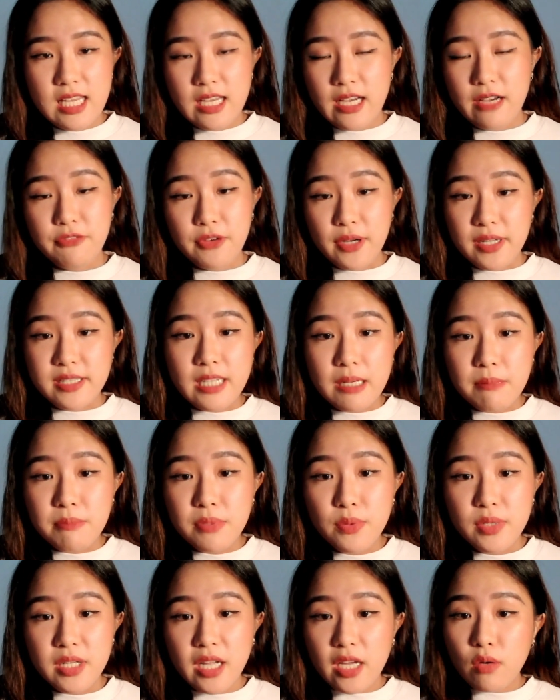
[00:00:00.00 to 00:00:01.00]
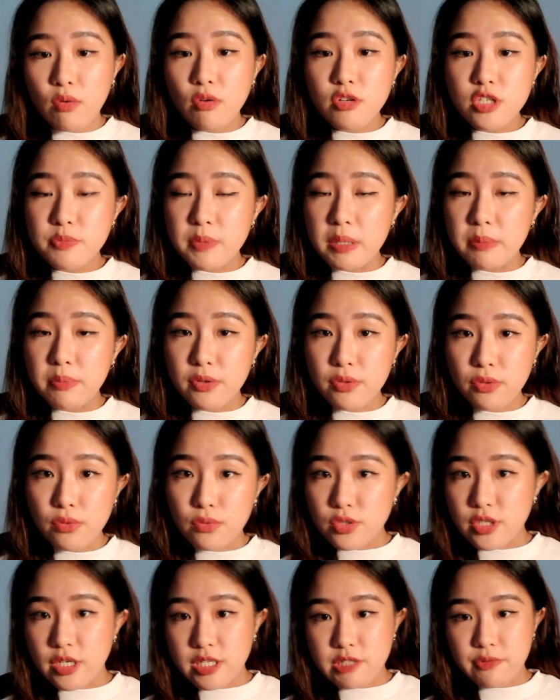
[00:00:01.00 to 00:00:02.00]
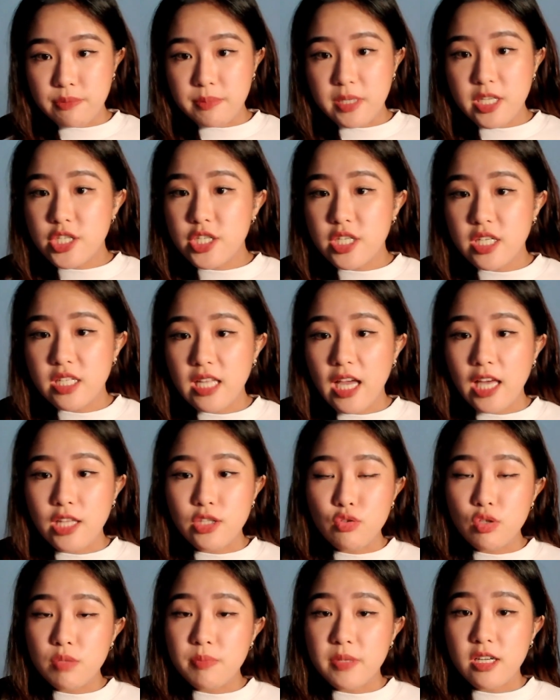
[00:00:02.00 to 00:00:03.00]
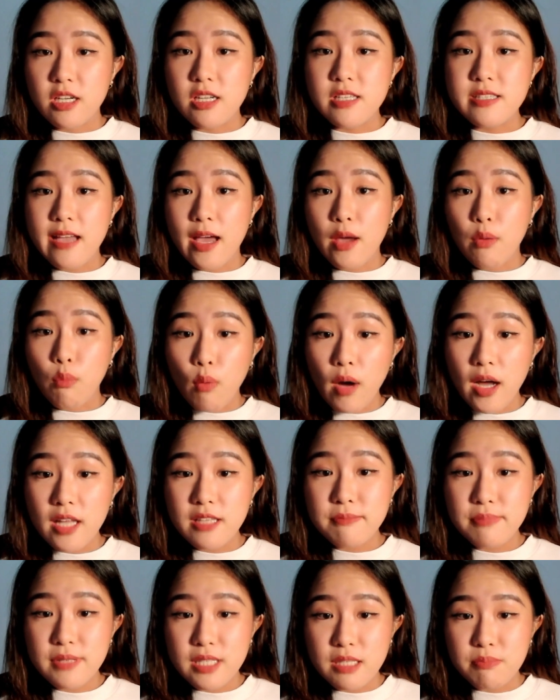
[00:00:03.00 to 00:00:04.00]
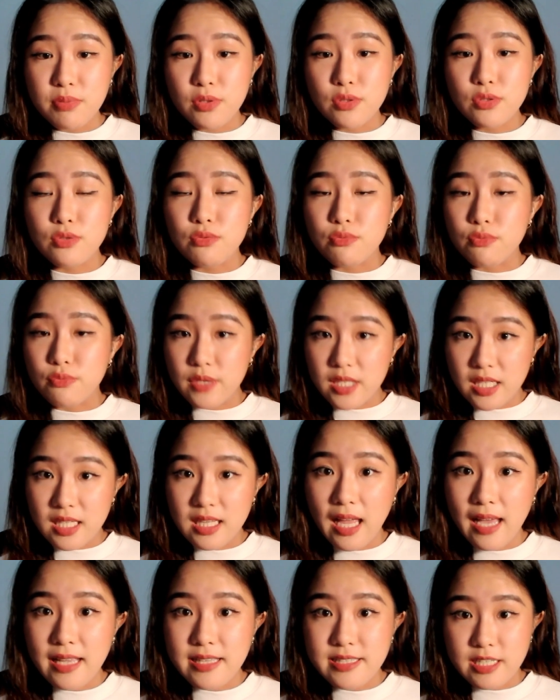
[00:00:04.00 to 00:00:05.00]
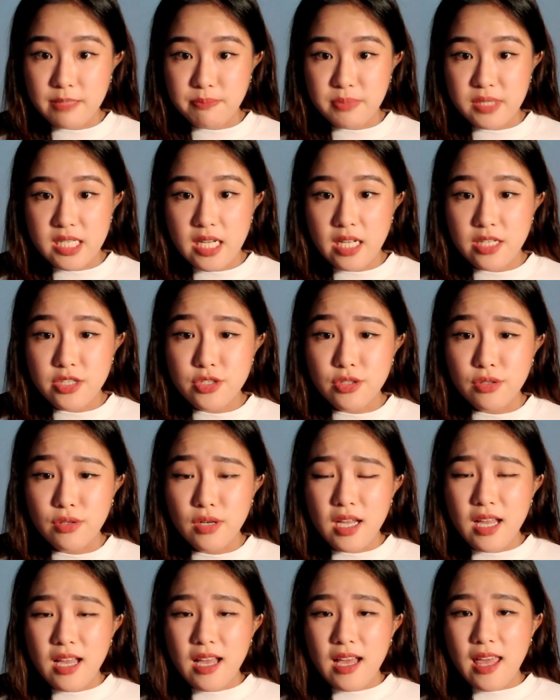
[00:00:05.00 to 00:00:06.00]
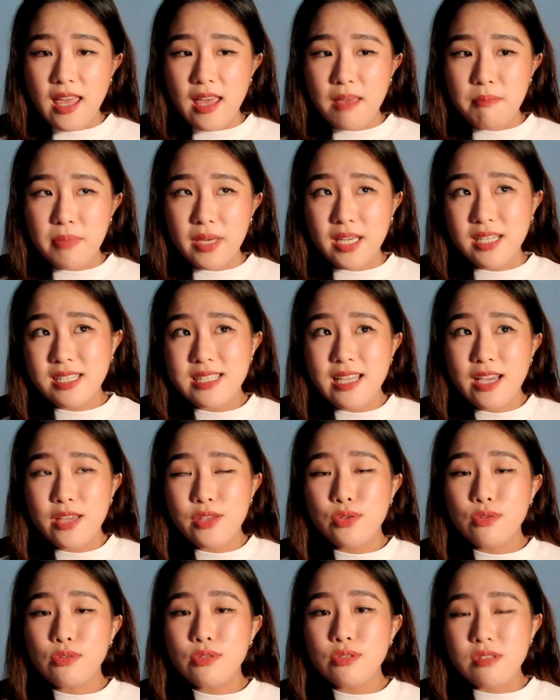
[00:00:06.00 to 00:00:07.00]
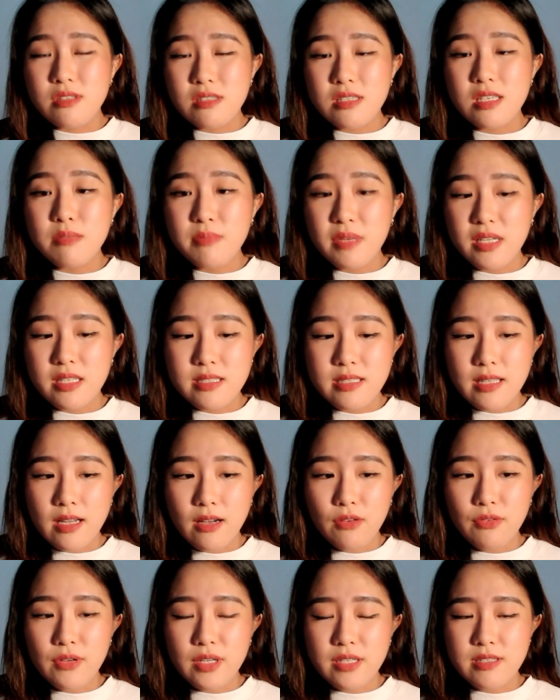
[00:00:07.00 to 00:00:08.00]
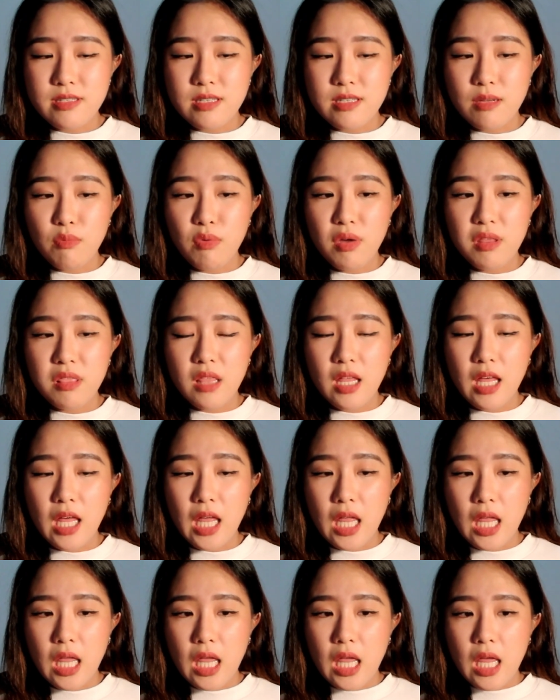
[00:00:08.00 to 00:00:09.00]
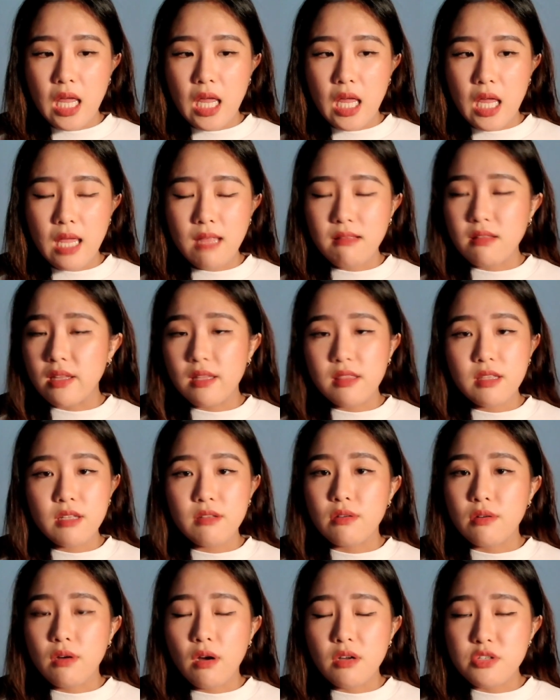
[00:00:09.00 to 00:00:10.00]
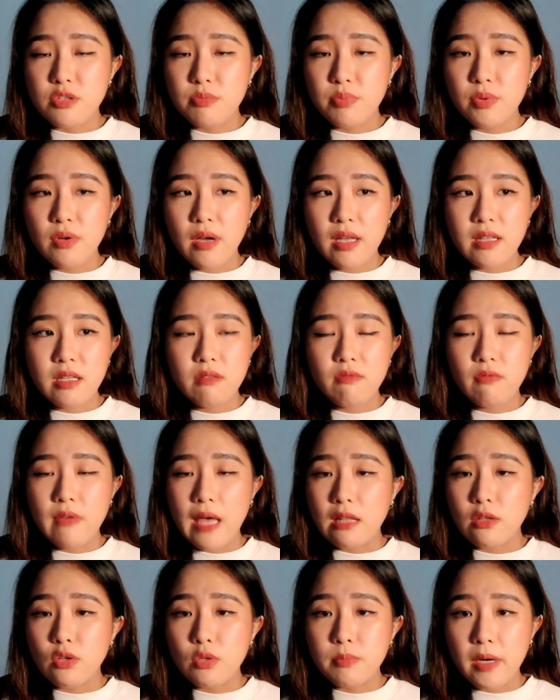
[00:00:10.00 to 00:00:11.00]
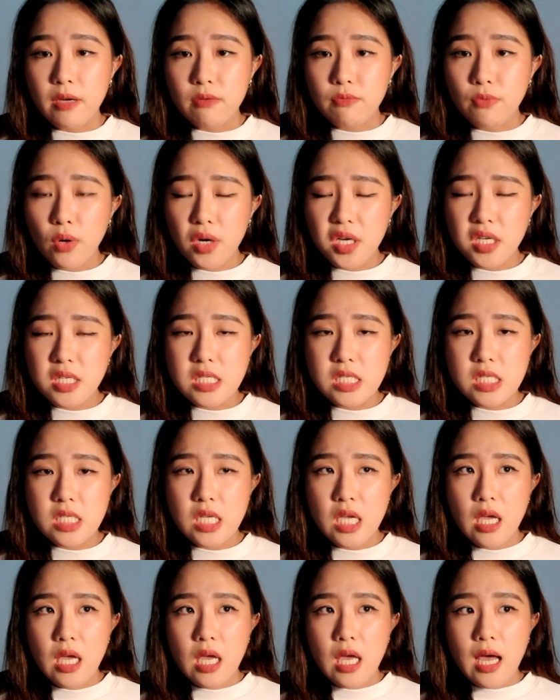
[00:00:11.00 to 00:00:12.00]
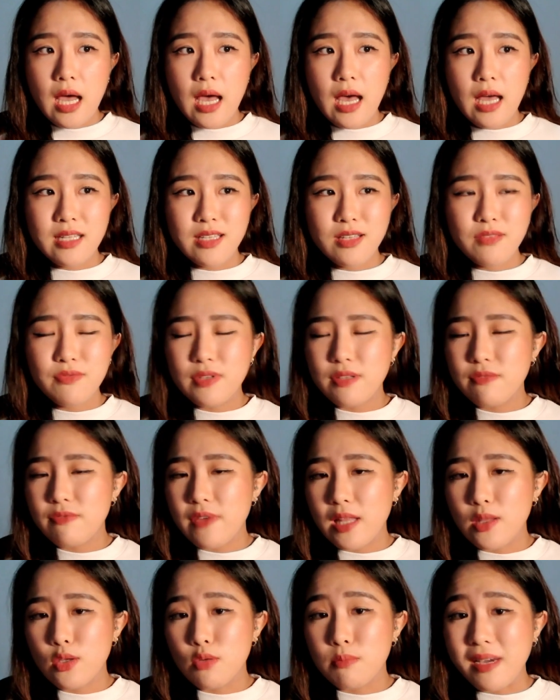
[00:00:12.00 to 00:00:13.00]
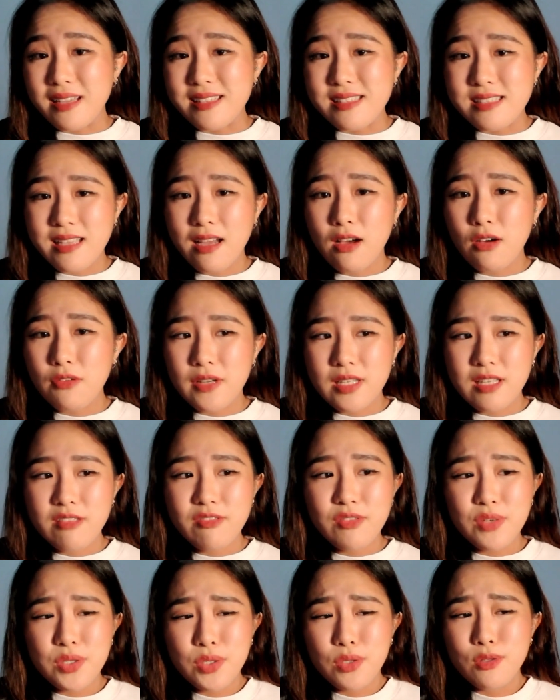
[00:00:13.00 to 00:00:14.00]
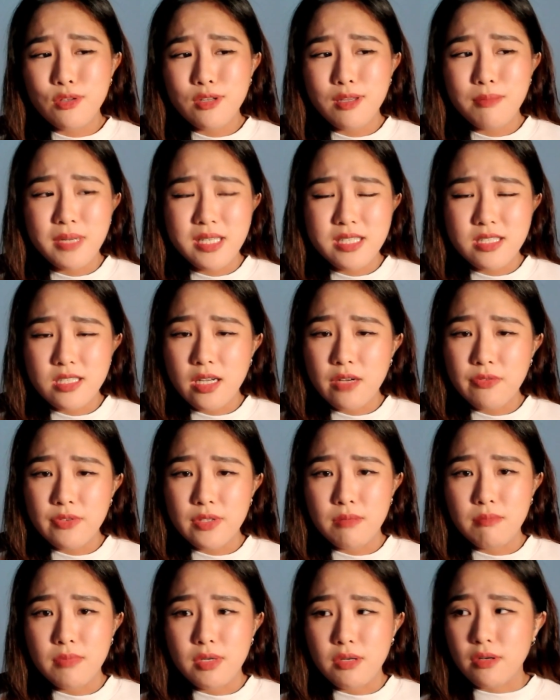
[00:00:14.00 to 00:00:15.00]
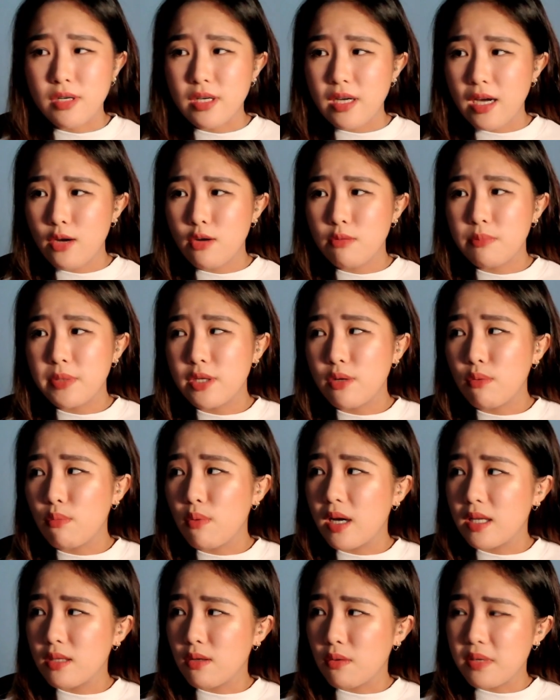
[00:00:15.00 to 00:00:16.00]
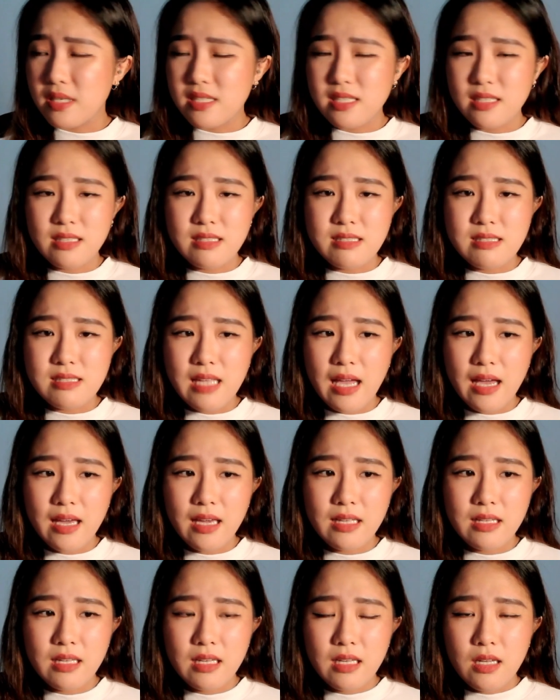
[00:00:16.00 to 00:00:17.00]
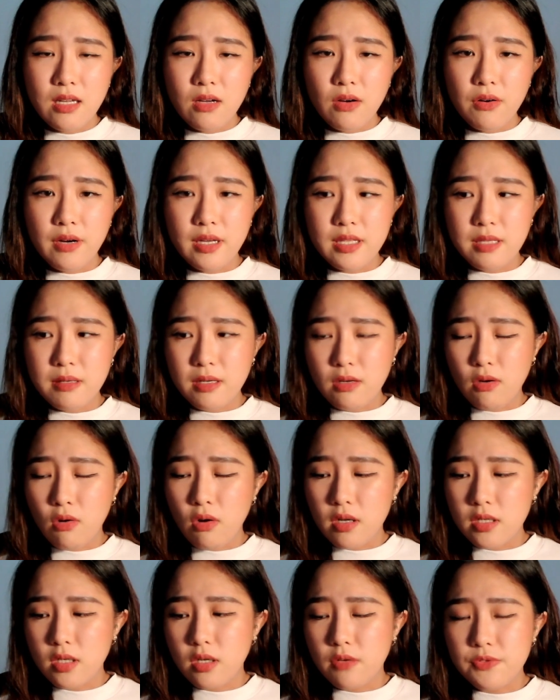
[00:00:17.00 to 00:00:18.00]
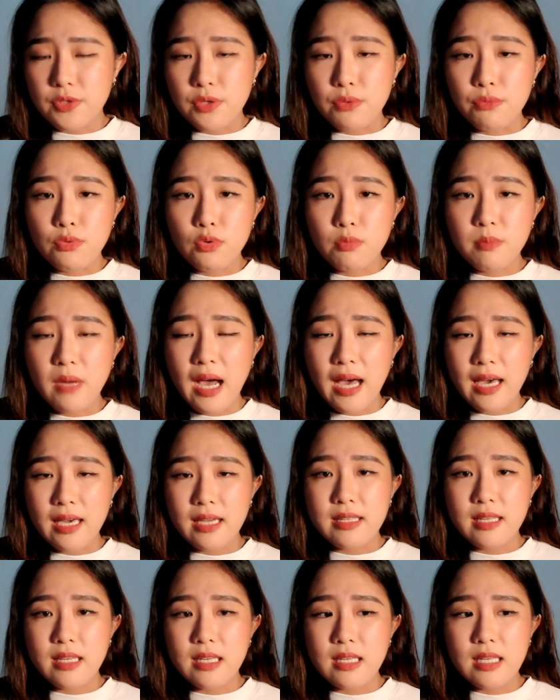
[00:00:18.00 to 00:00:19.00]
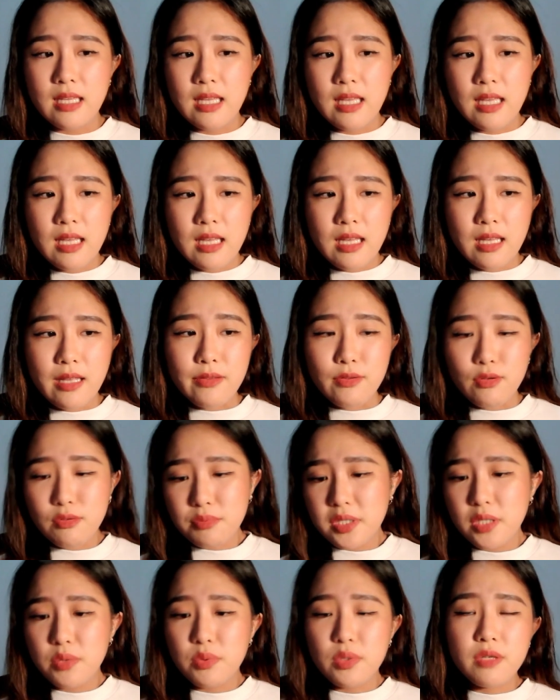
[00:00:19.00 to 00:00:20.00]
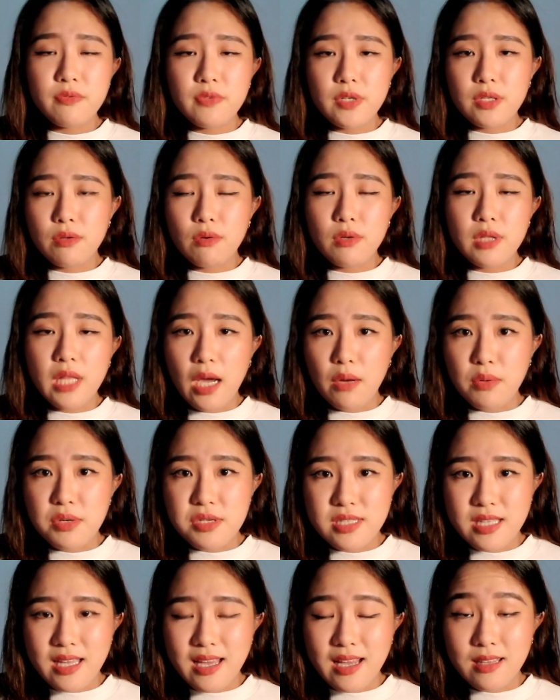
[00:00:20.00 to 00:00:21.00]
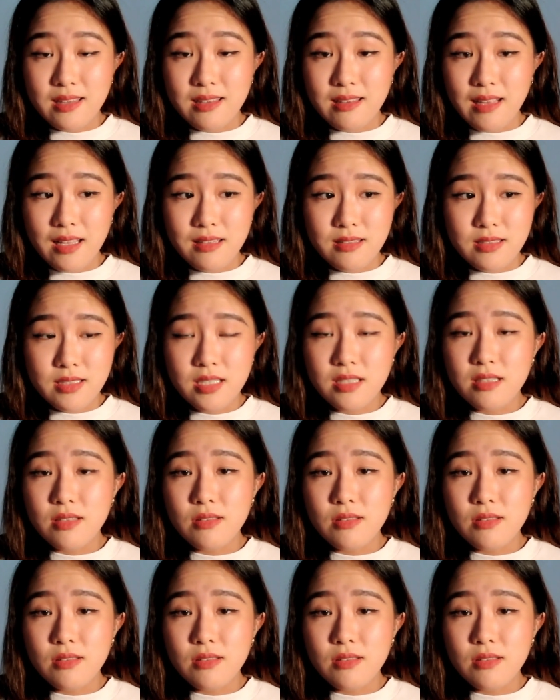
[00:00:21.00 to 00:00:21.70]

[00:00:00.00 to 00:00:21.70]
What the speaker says: For example, when I coach people through transformation, I do it because I want people to realize their potential, because I used to see myself as someone that had nothing to contribute. I didn't value my voice. I didn't even value myself. I didn't want to look at myself in the mirror. I would be the one always at the side or at the corner of the room hiding, and nobody would even know that I was there until